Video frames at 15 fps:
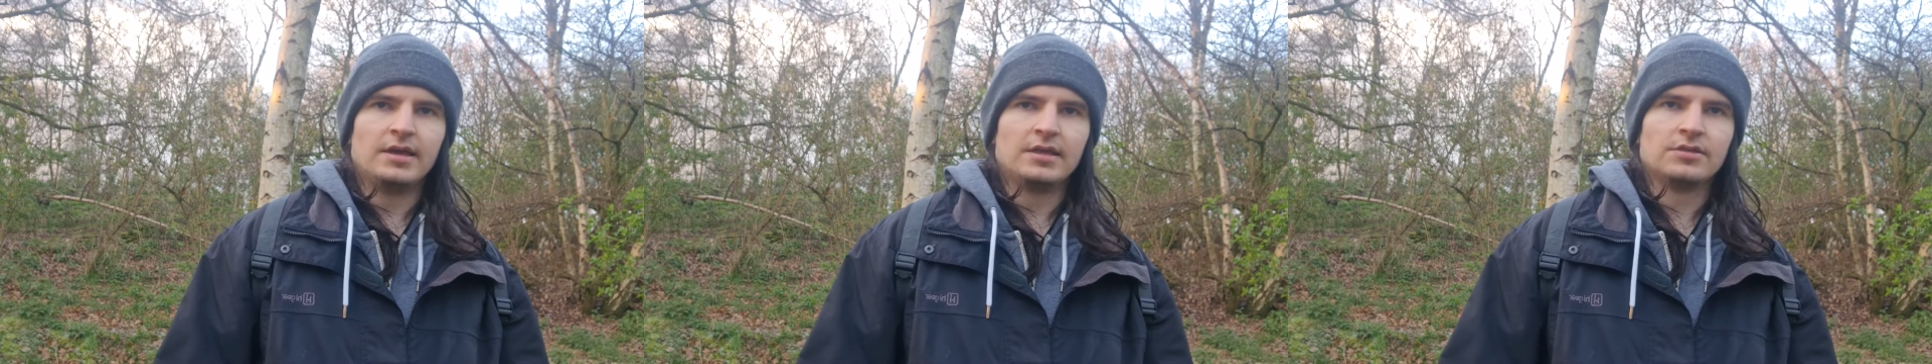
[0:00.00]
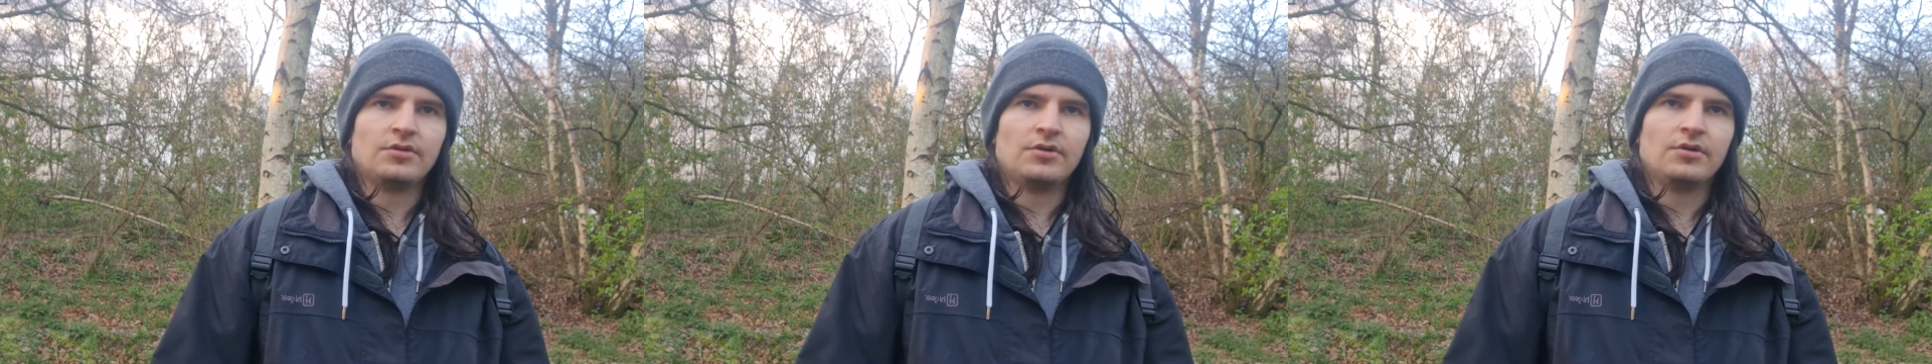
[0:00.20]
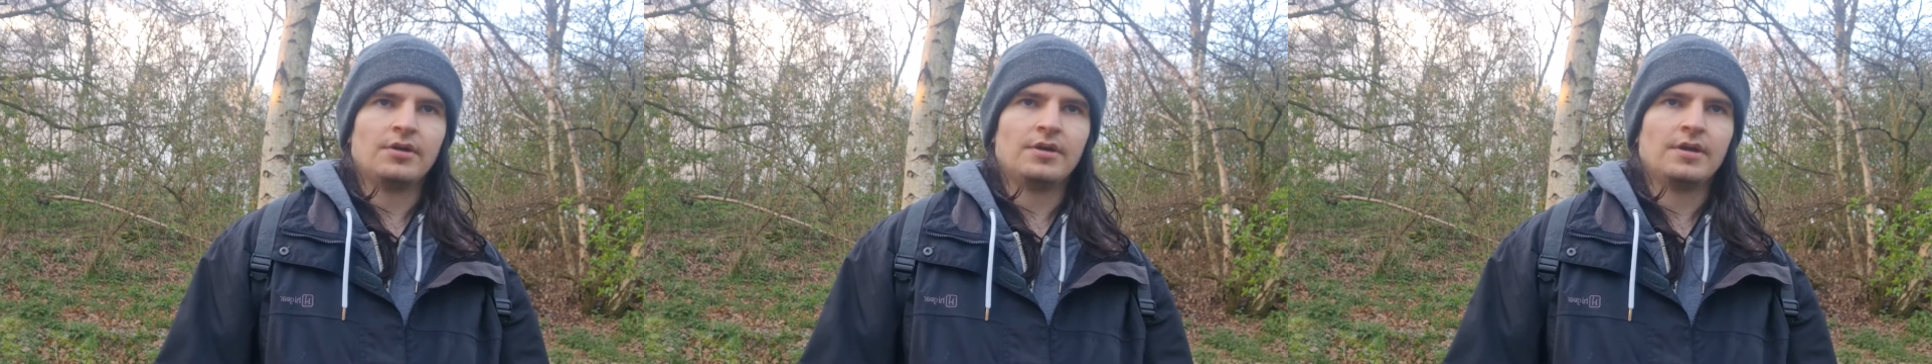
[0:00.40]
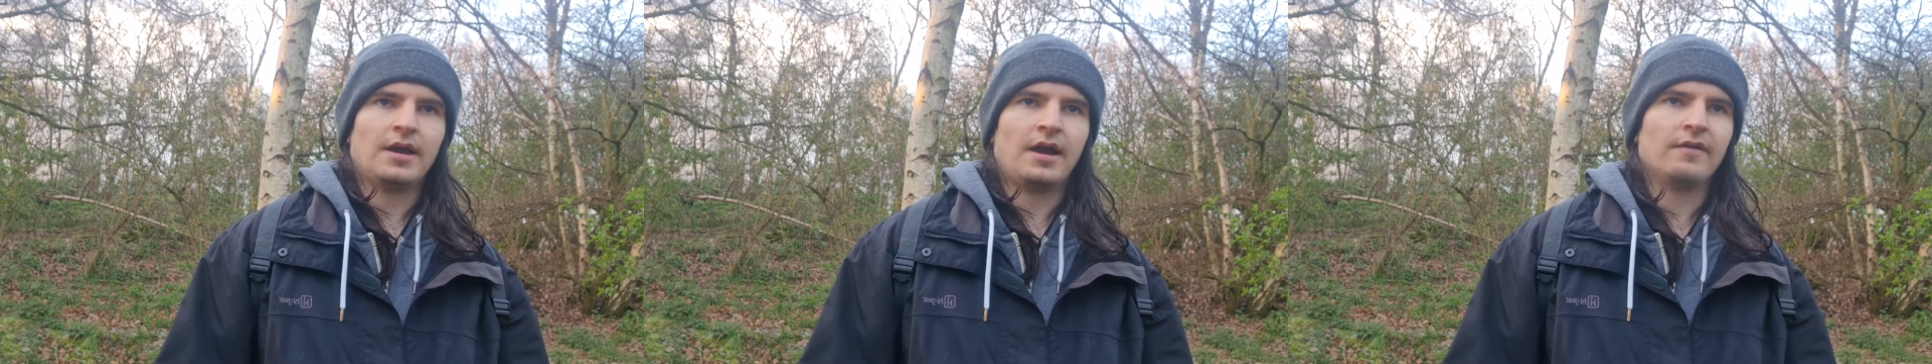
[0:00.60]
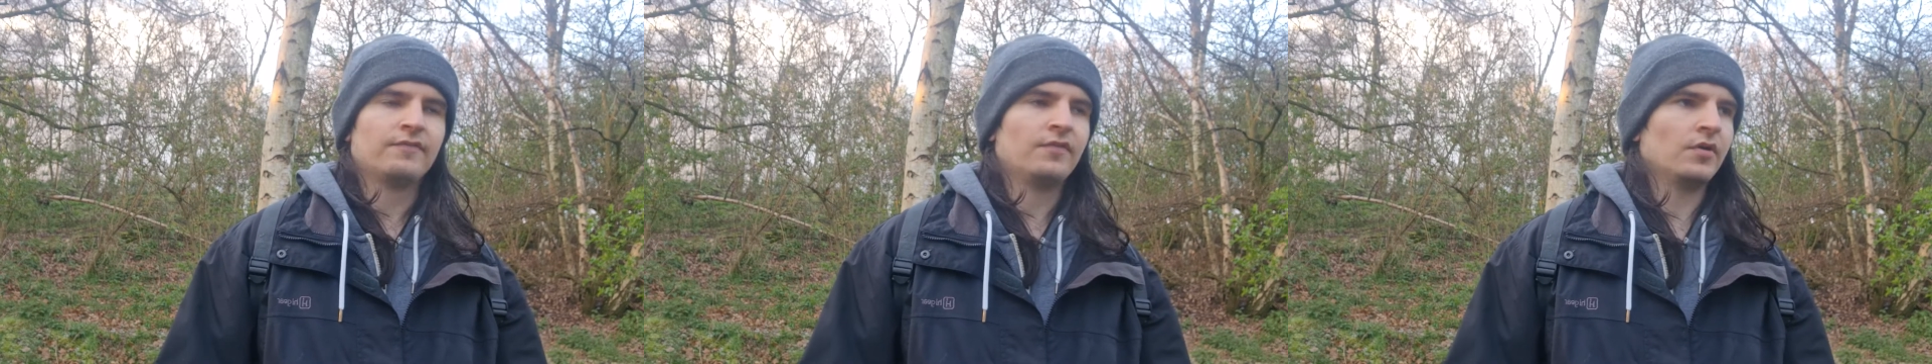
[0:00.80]
It's not.
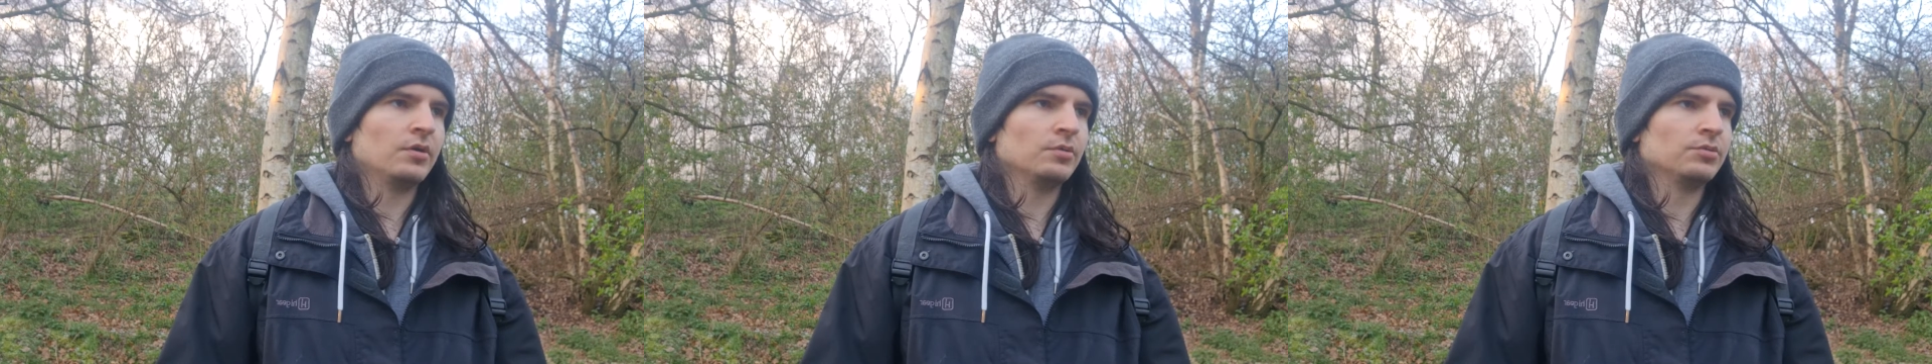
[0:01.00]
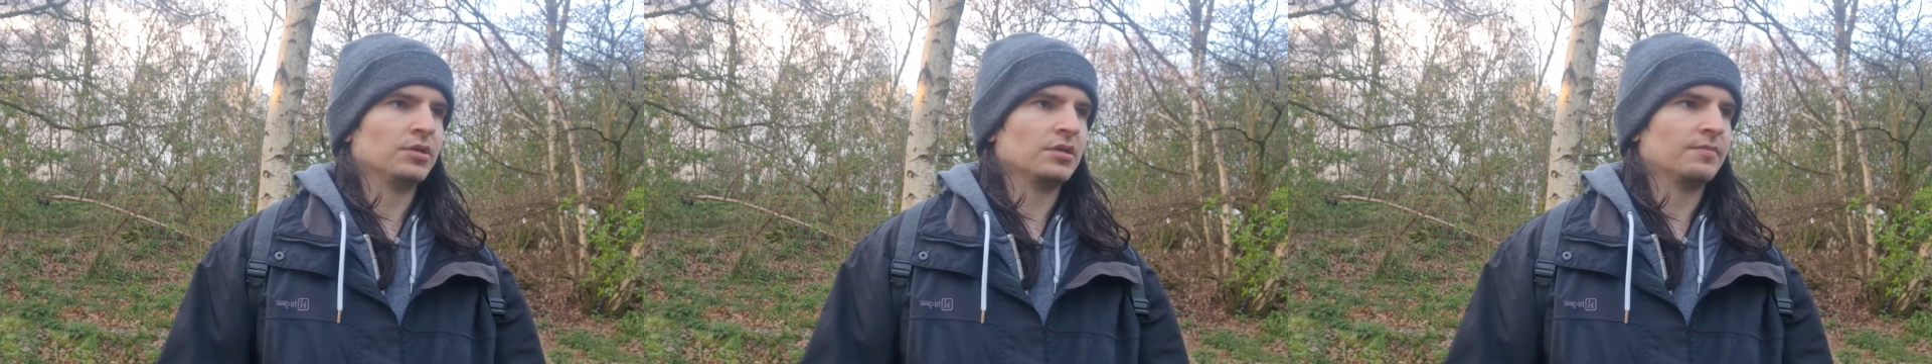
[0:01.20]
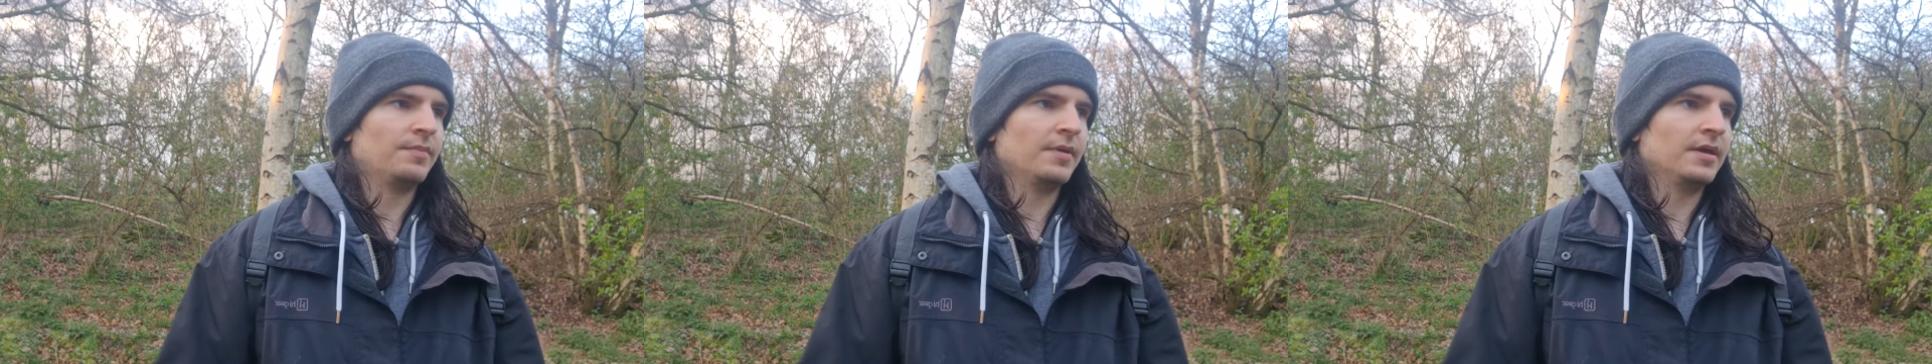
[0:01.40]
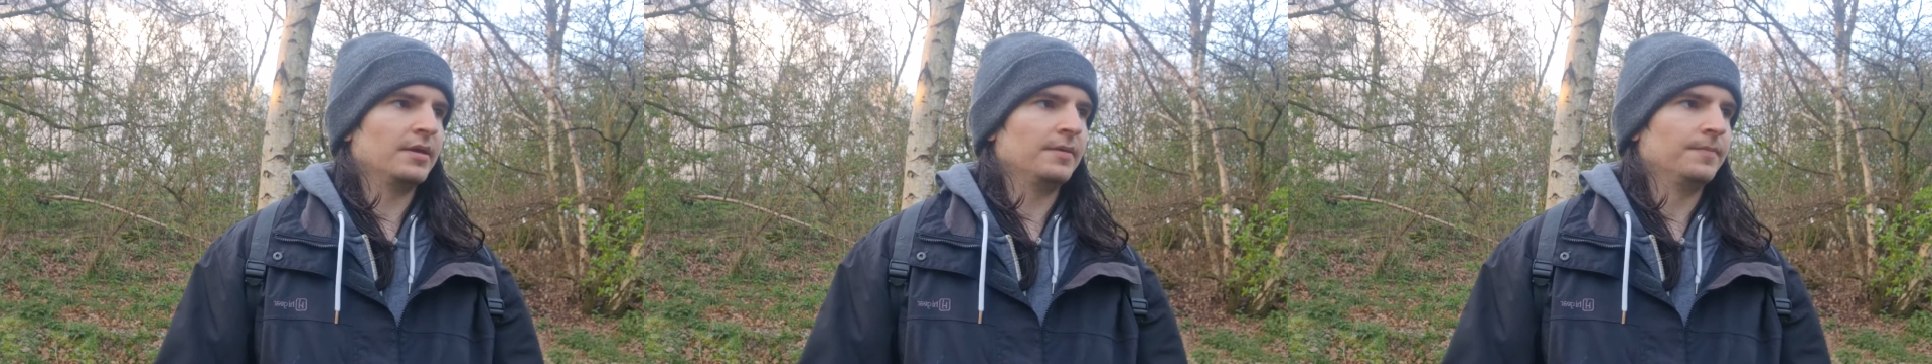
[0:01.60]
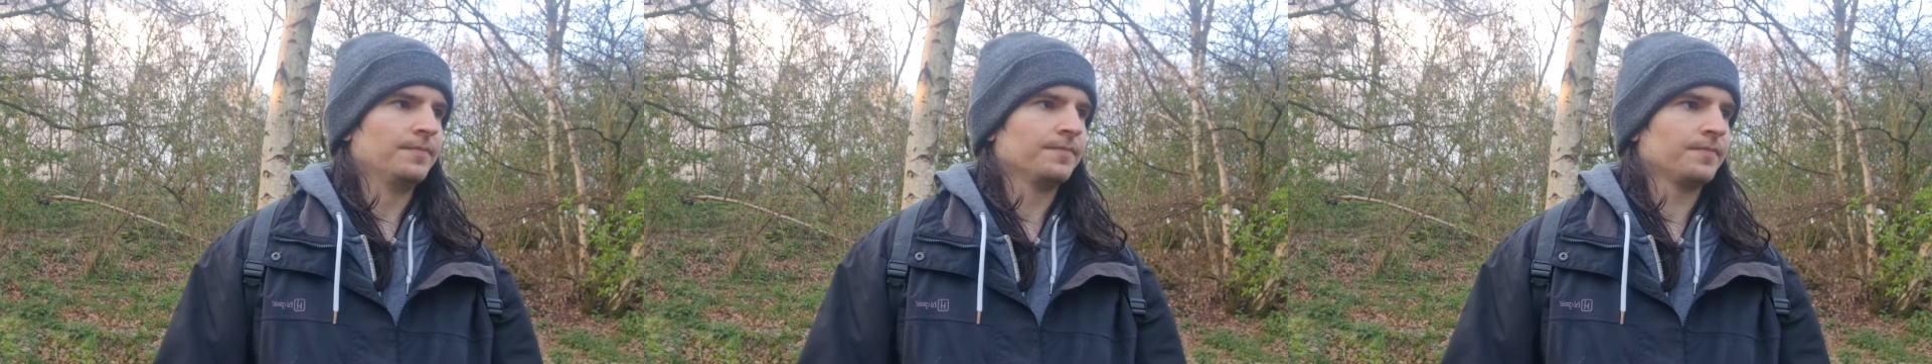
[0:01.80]
I thought it would just
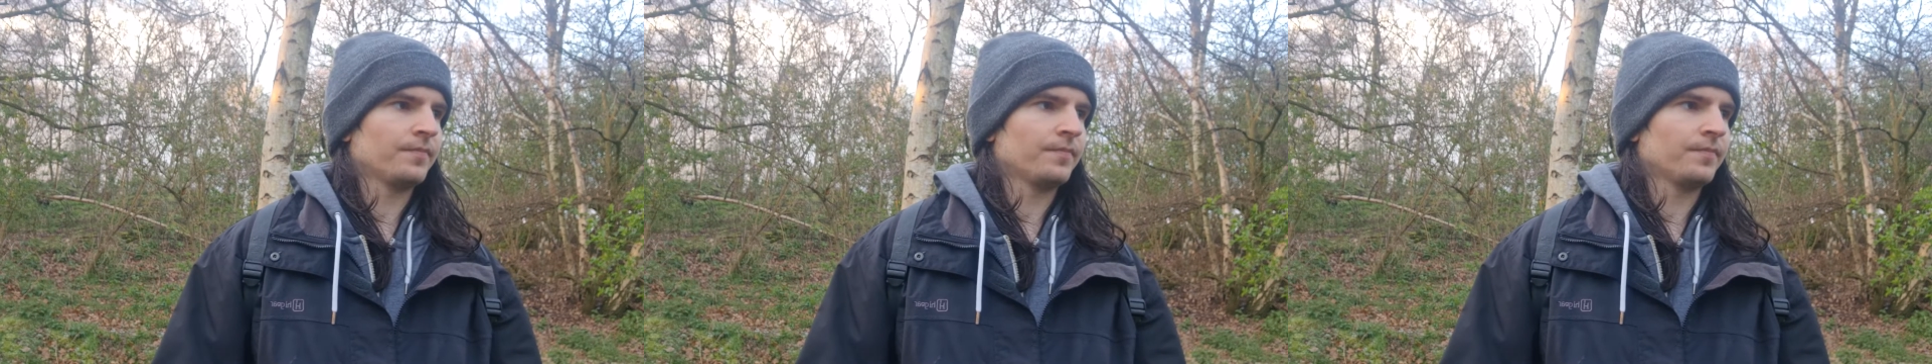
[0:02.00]
be.